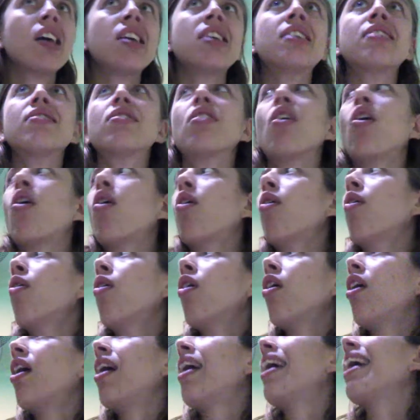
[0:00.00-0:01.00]
you
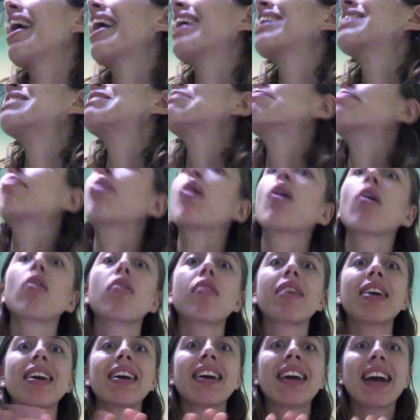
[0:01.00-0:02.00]
know,
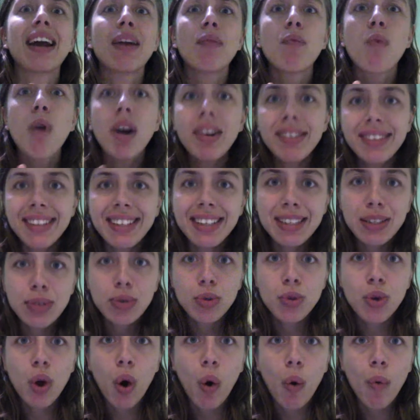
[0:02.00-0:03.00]
exploring and wanting
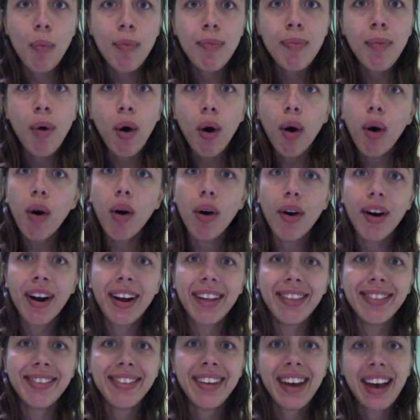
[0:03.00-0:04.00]
to know more
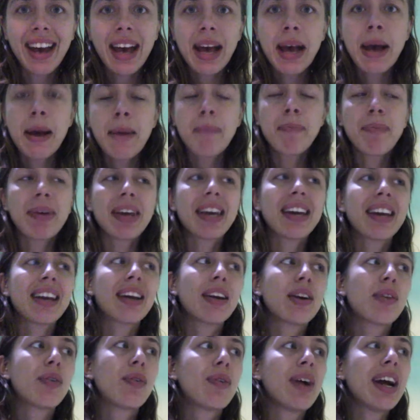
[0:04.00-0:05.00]
and
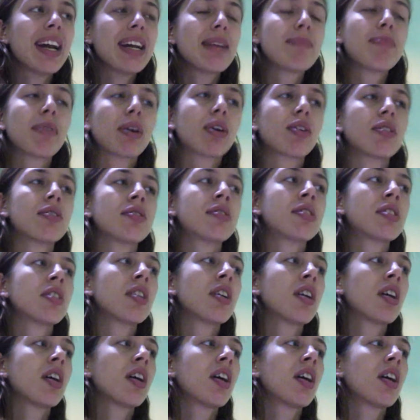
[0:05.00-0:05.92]
being ready, because